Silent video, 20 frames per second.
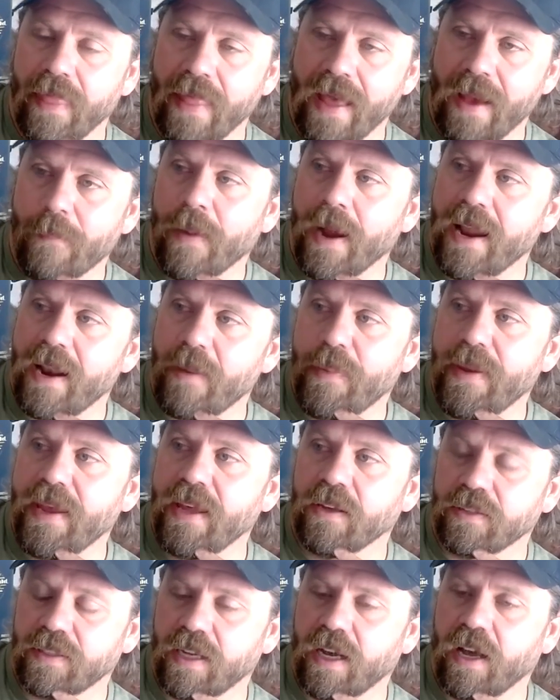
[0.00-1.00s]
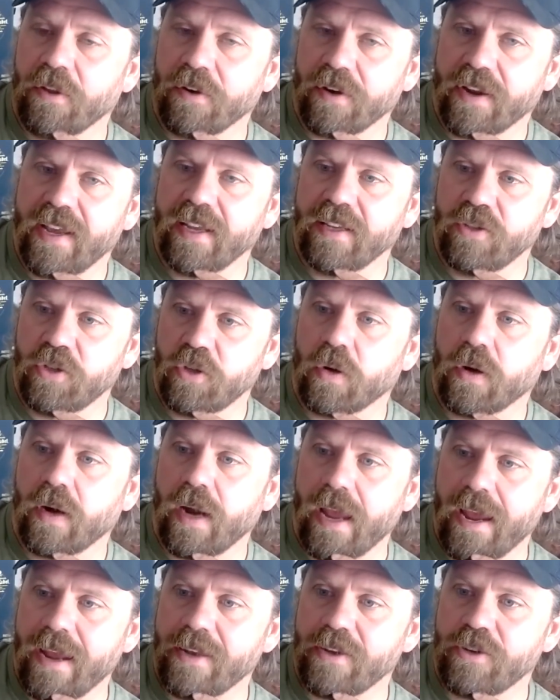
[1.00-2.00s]
And that might appeal to other kids your
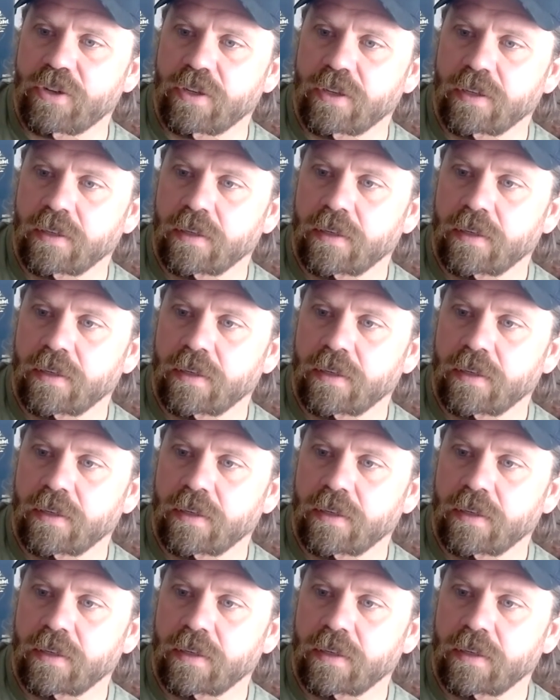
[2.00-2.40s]
age.